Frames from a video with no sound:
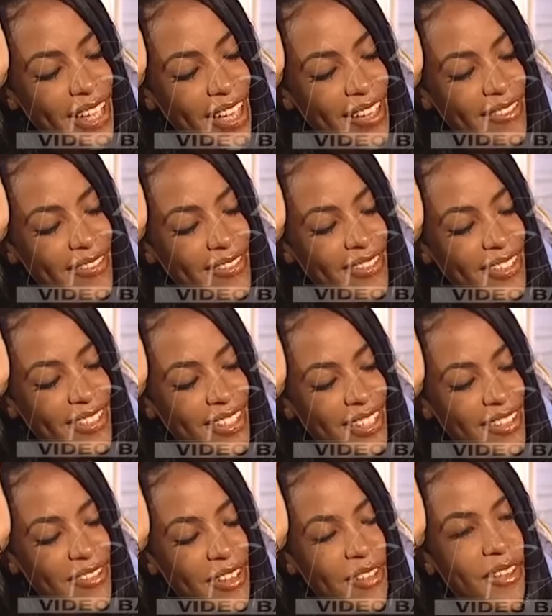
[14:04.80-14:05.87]
to
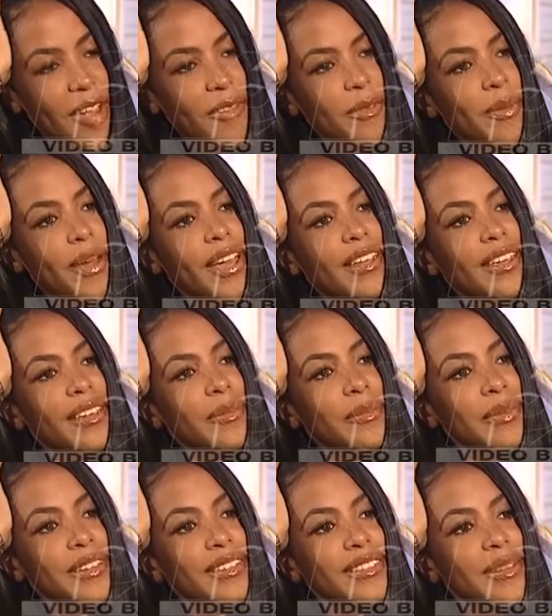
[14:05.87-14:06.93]
give everybody a
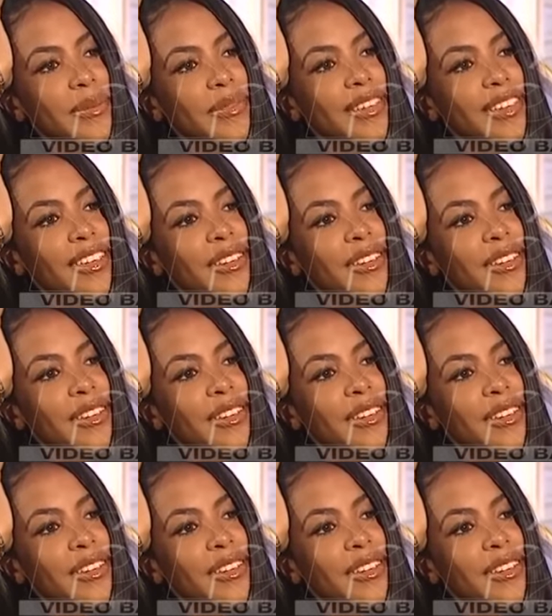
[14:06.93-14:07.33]
bit of something.